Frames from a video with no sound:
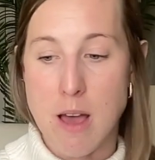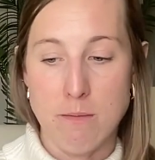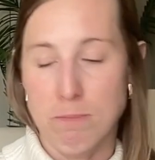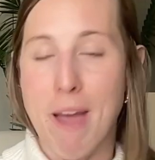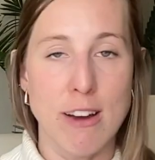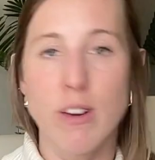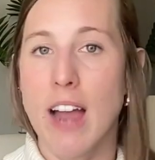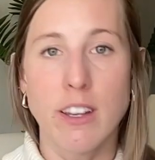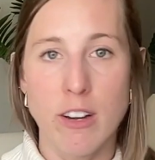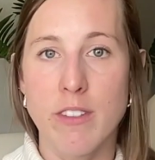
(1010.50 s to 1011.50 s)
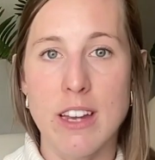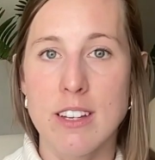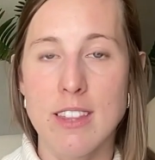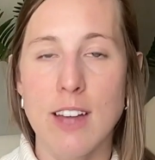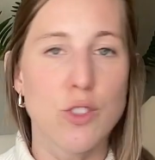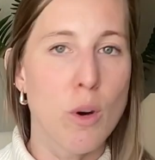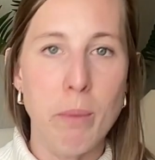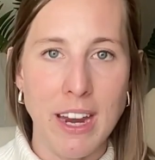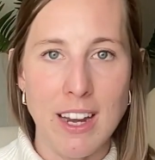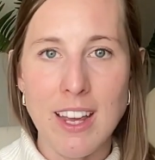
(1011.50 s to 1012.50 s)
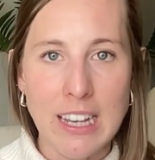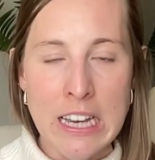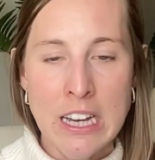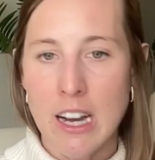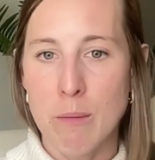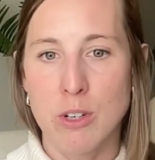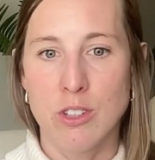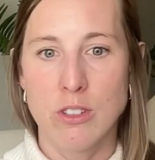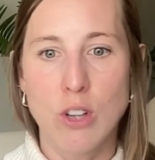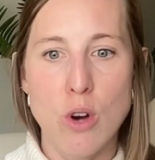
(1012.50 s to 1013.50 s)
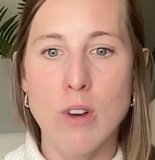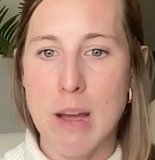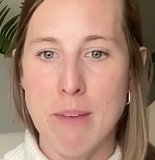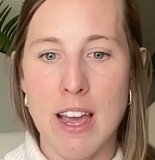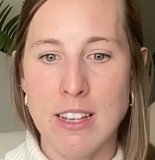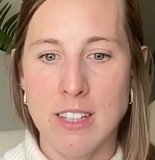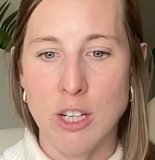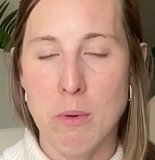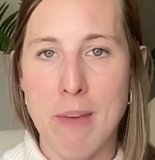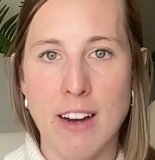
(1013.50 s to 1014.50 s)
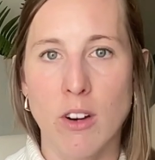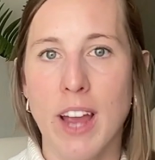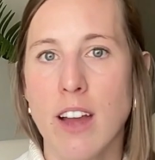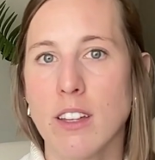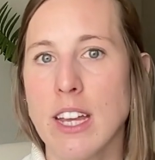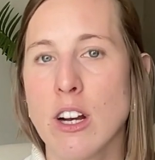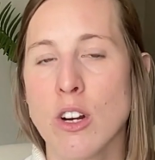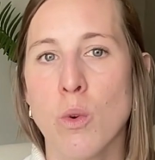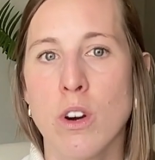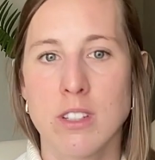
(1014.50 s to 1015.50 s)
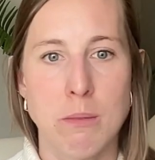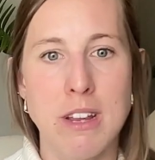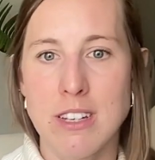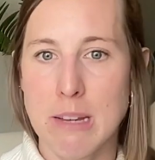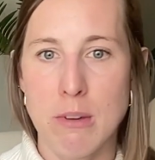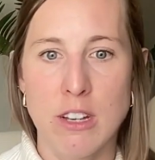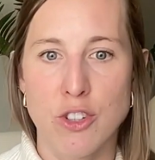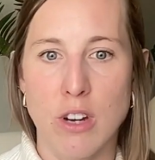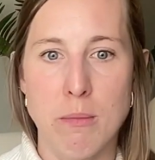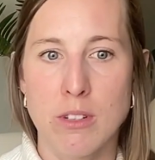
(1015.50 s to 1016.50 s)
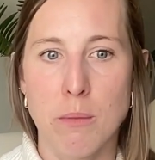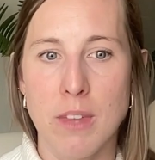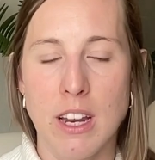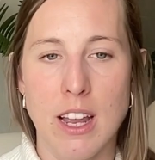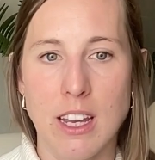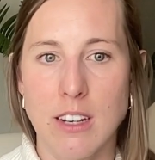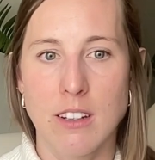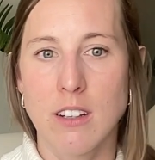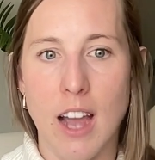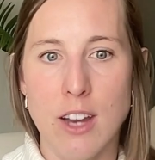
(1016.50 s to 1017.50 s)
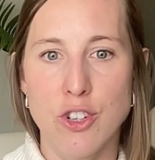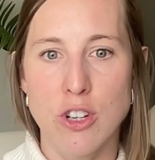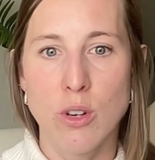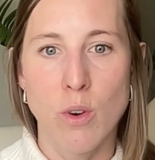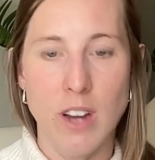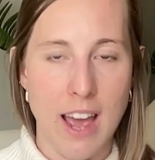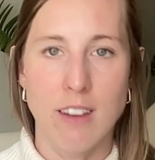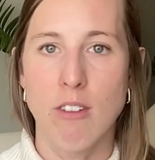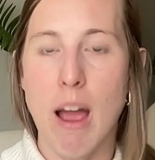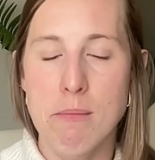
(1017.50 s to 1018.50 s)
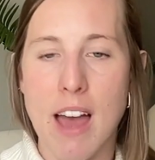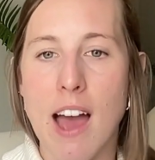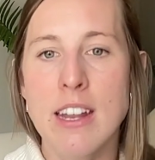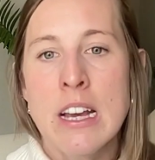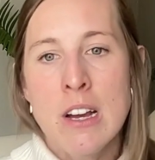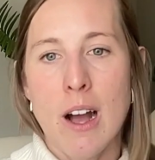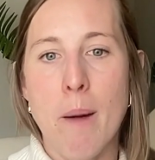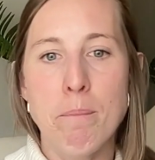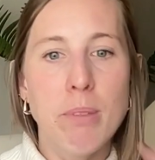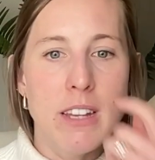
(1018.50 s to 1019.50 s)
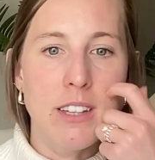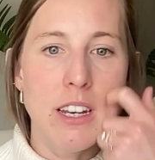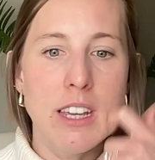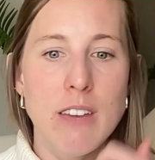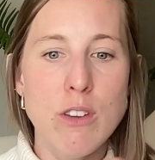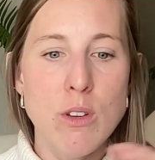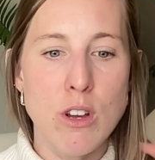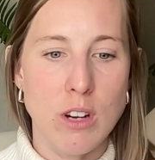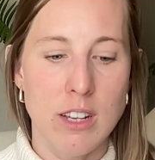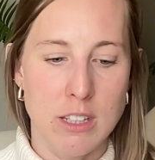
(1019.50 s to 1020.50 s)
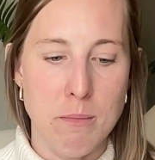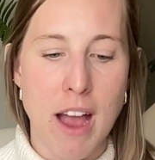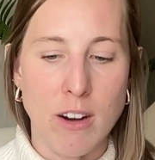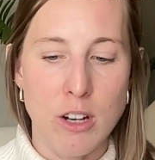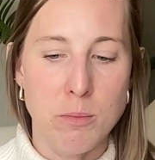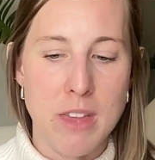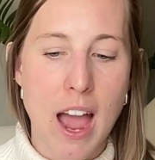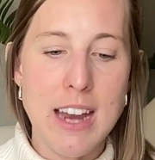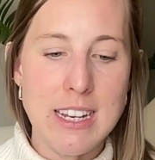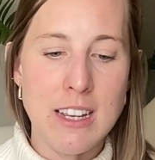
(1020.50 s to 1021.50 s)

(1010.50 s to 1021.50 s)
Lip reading: macro calculator that did that, don't panic. Just go grab my C. Schmidt macro calculator, or send me a DM on Instagram or something, and I can guide you on how to grab that. But it's going to give you your custom macros. But the idea